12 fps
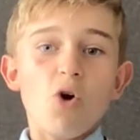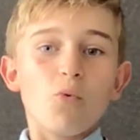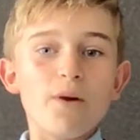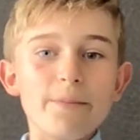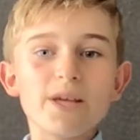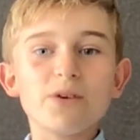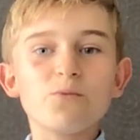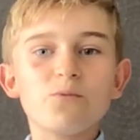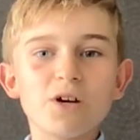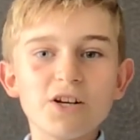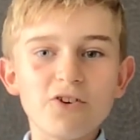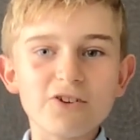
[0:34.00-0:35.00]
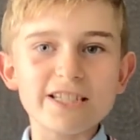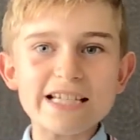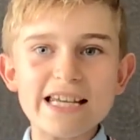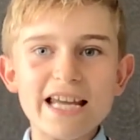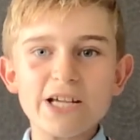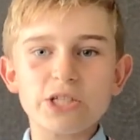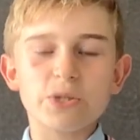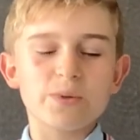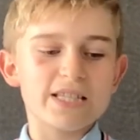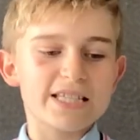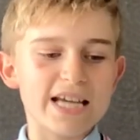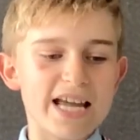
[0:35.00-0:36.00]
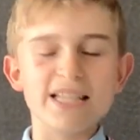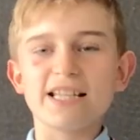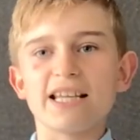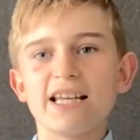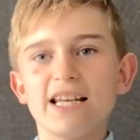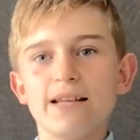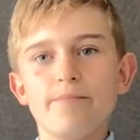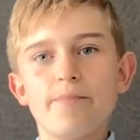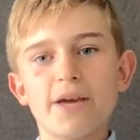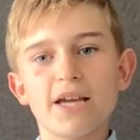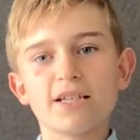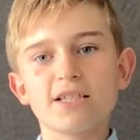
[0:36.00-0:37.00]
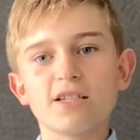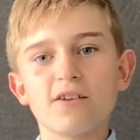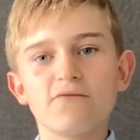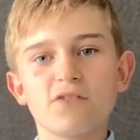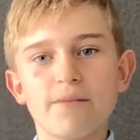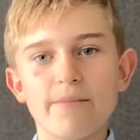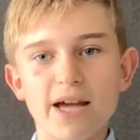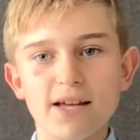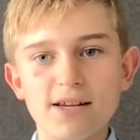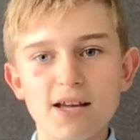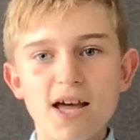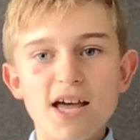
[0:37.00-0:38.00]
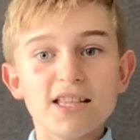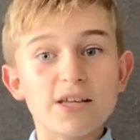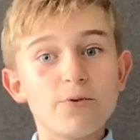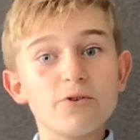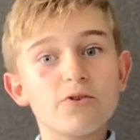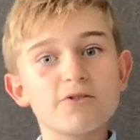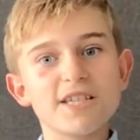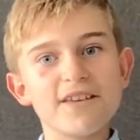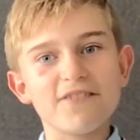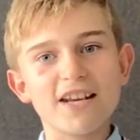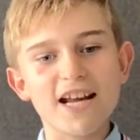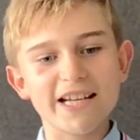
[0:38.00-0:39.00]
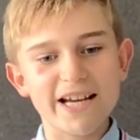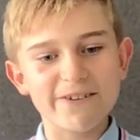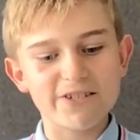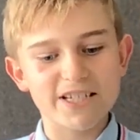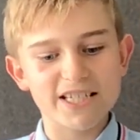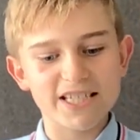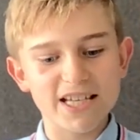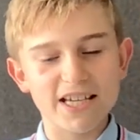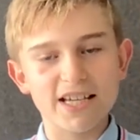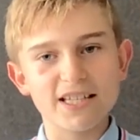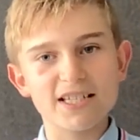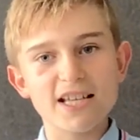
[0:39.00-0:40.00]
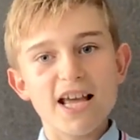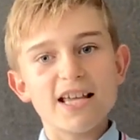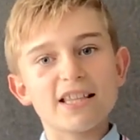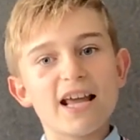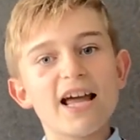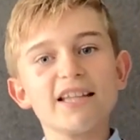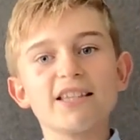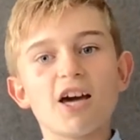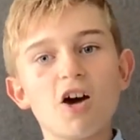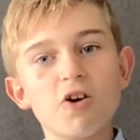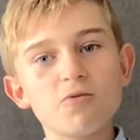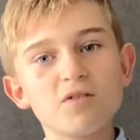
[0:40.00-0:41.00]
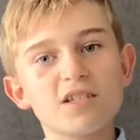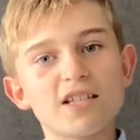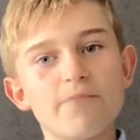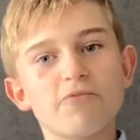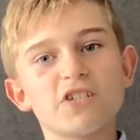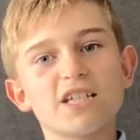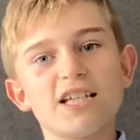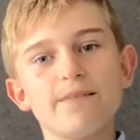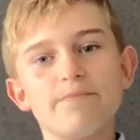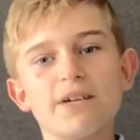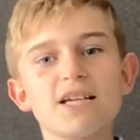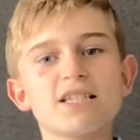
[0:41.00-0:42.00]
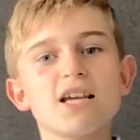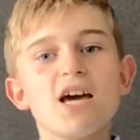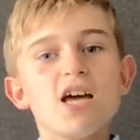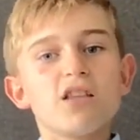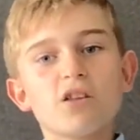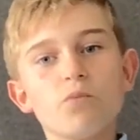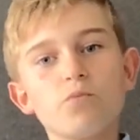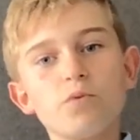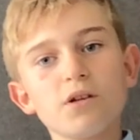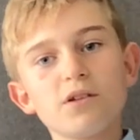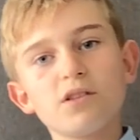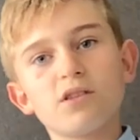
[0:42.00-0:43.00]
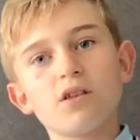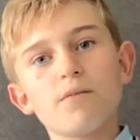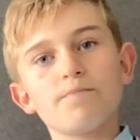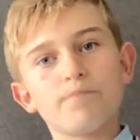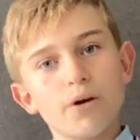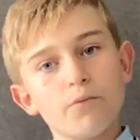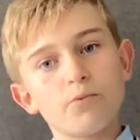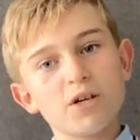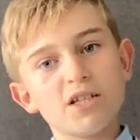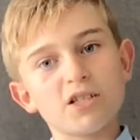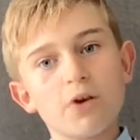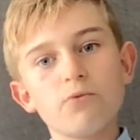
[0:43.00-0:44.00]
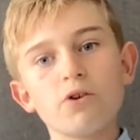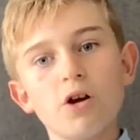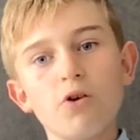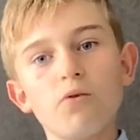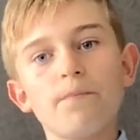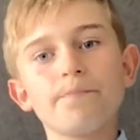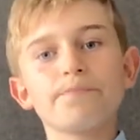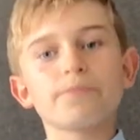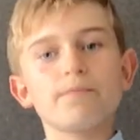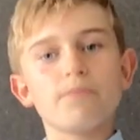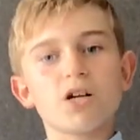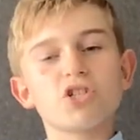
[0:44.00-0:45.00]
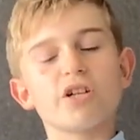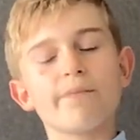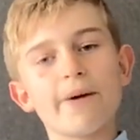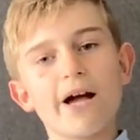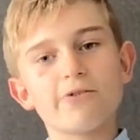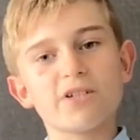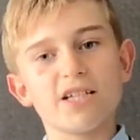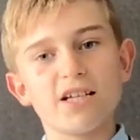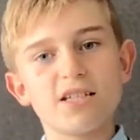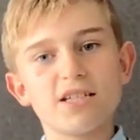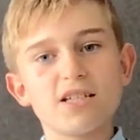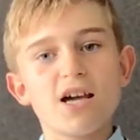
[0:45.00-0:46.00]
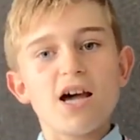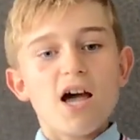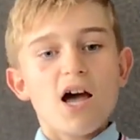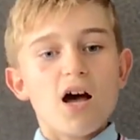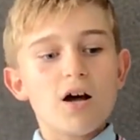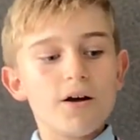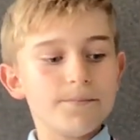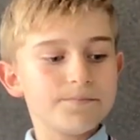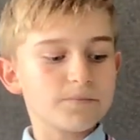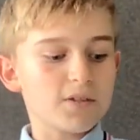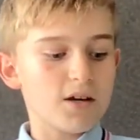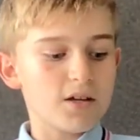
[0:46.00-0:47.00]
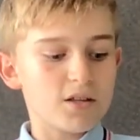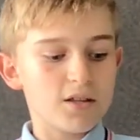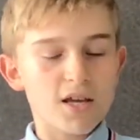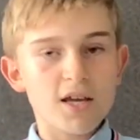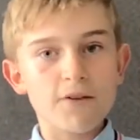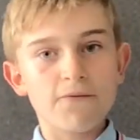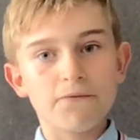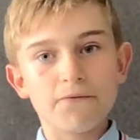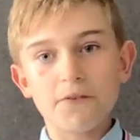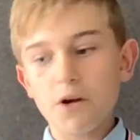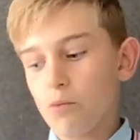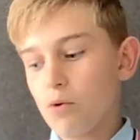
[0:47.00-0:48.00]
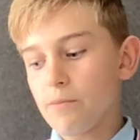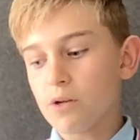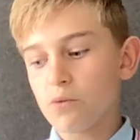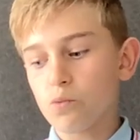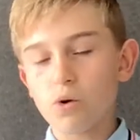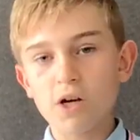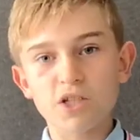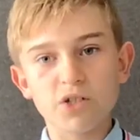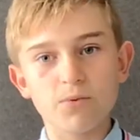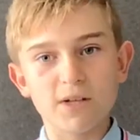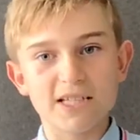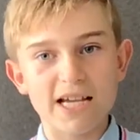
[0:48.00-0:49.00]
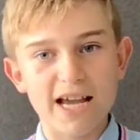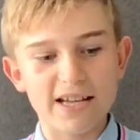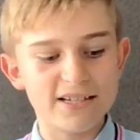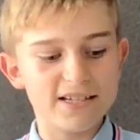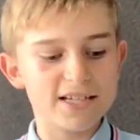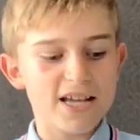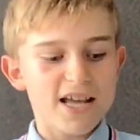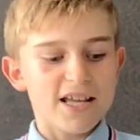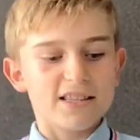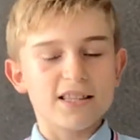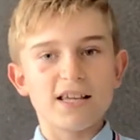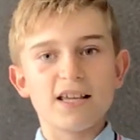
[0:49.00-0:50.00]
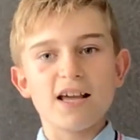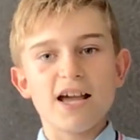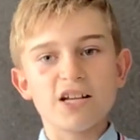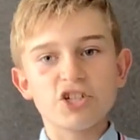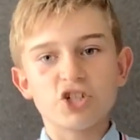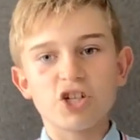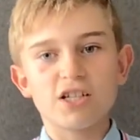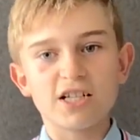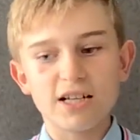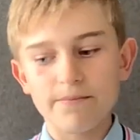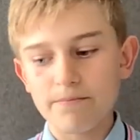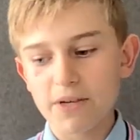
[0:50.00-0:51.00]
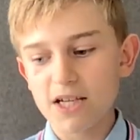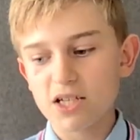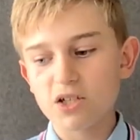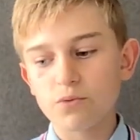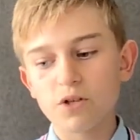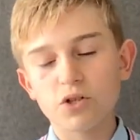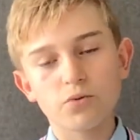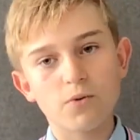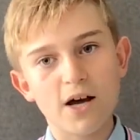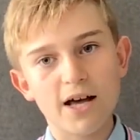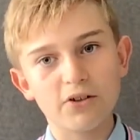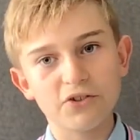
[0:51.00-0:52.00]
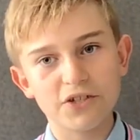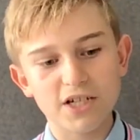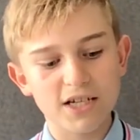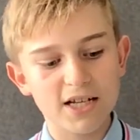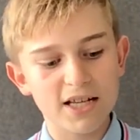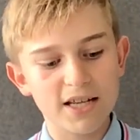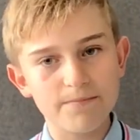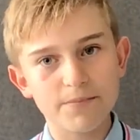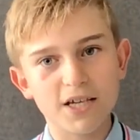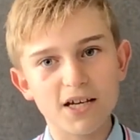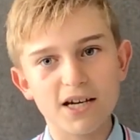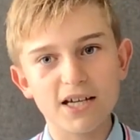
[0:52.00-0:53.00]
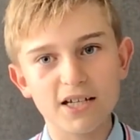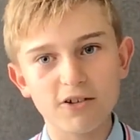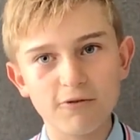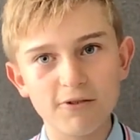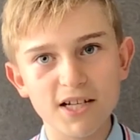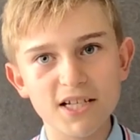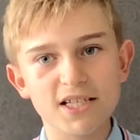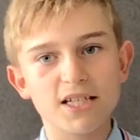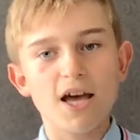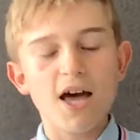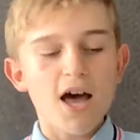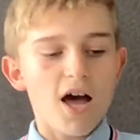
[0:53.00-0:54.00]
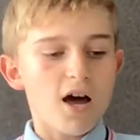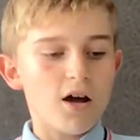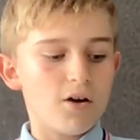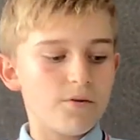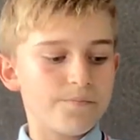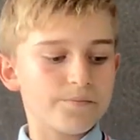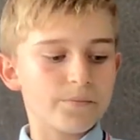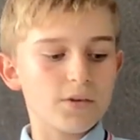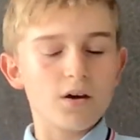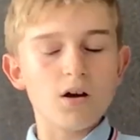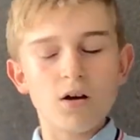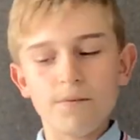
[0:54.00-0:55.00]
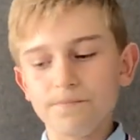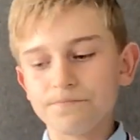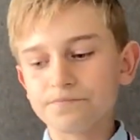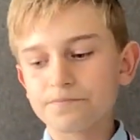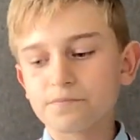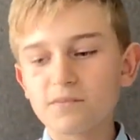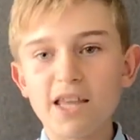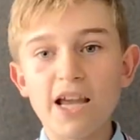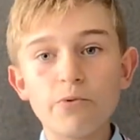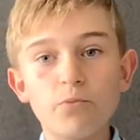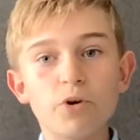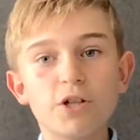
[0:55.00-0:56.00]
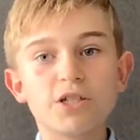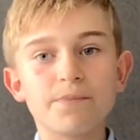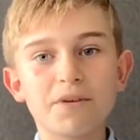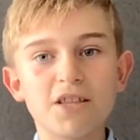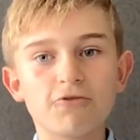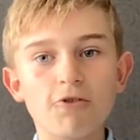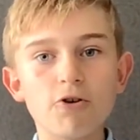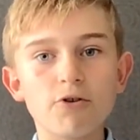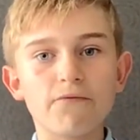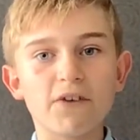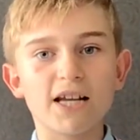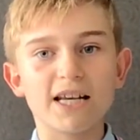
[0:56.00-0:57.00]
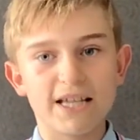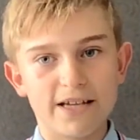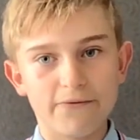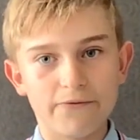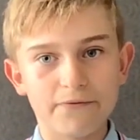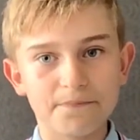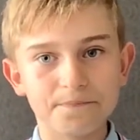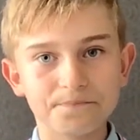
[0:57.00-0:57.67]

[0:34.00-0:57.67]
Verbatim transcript: Women were not allowed to attend the Olympics of the men. They were not even allowed to see it. They had their own separate Olympics that we that but we don't know much about it. Um, if a woman were to attend the ancient Olympics, which were held in Olympia in Greece, um, they were to be thrown off a cliff.